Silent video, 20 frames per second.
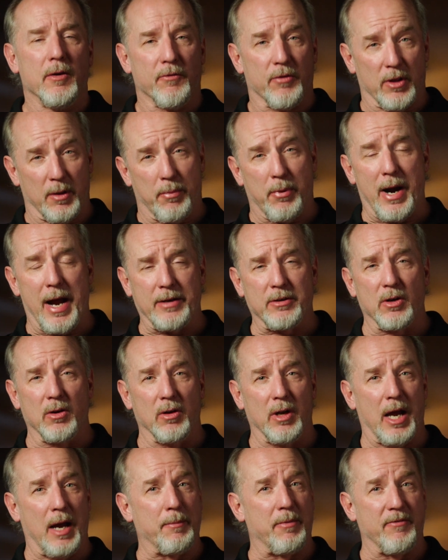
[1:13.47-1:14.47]
For the practical
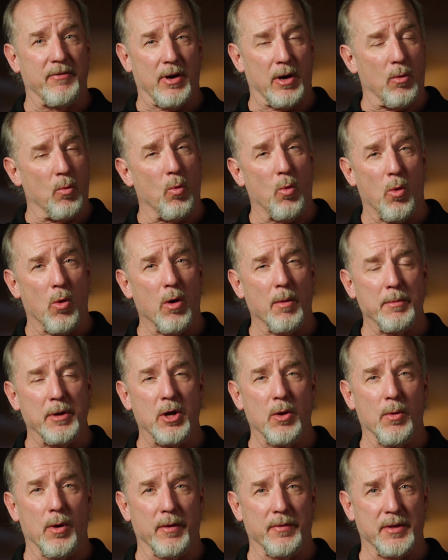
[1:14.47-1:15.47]
lamp, a very warm
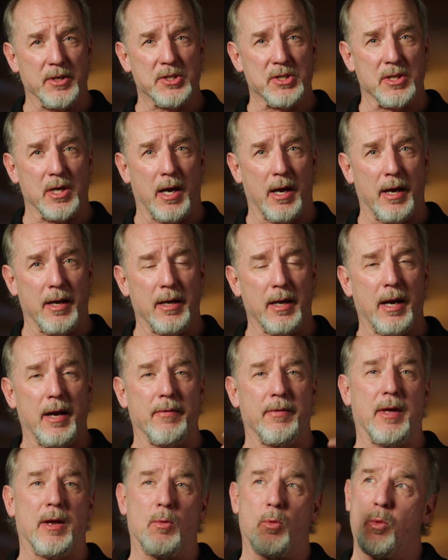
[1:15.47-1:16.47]
hue on this side,
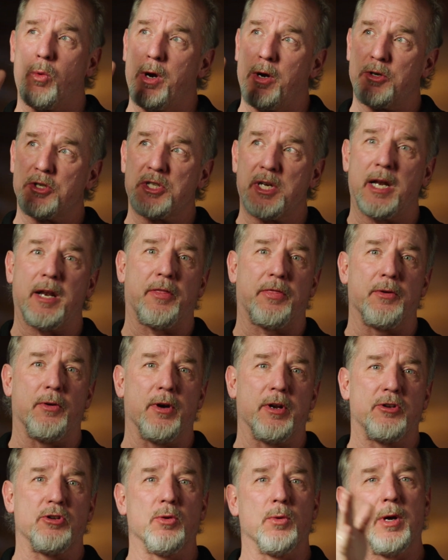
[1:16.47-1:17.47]
and then we're set at
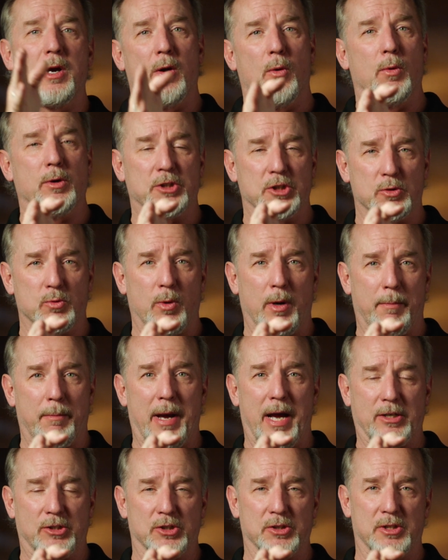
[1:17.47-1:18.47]
32 here, which is what
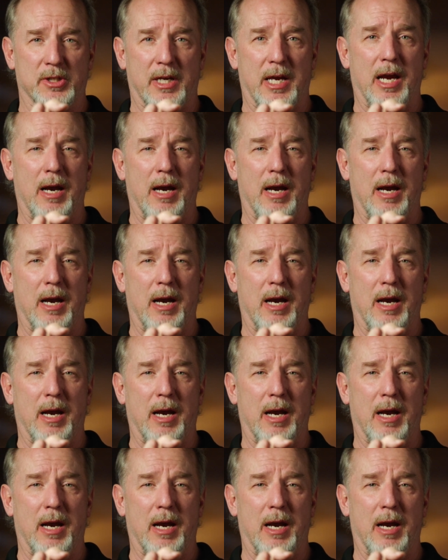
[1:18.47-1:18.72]
matches the